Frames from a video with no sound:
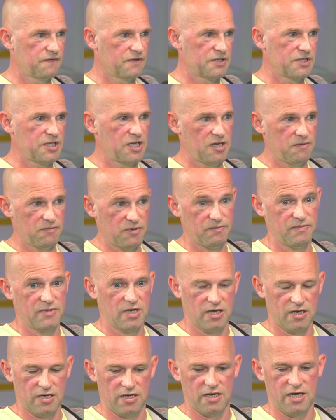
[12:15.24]
the team.
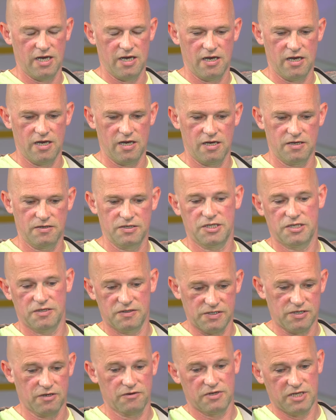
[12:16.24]

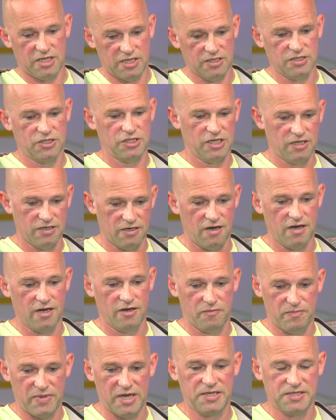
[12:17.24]
She and I
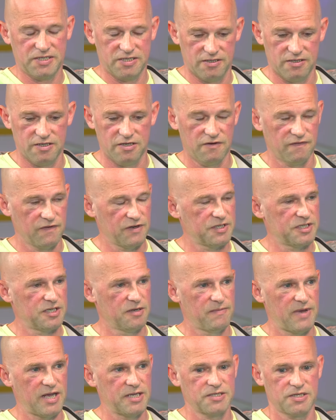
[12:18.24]
are based at the University
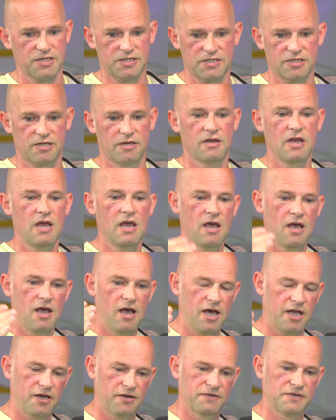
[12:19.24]
of Manchester,
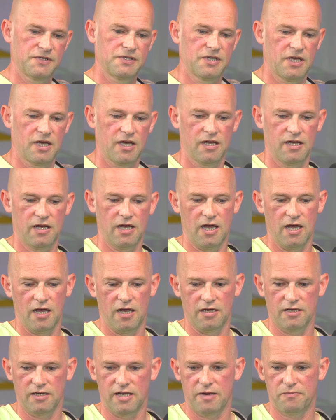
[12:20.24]
and it was
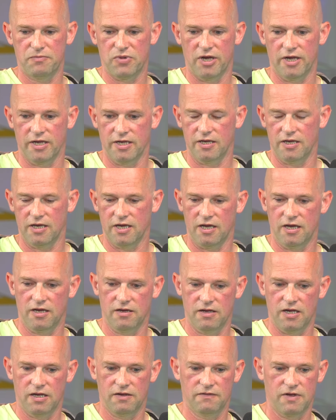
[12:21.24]
led by
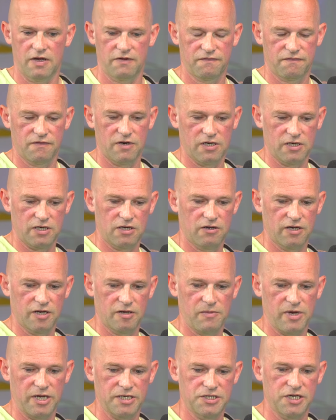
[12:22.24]
a colleague
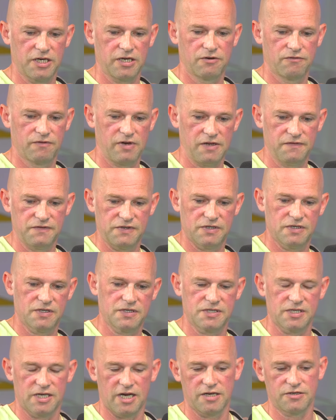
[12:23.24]
of mine, Jane Greaves, at
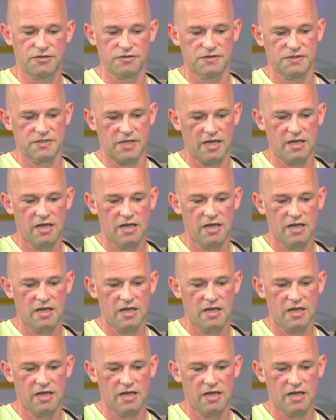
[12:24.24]
St Andrews.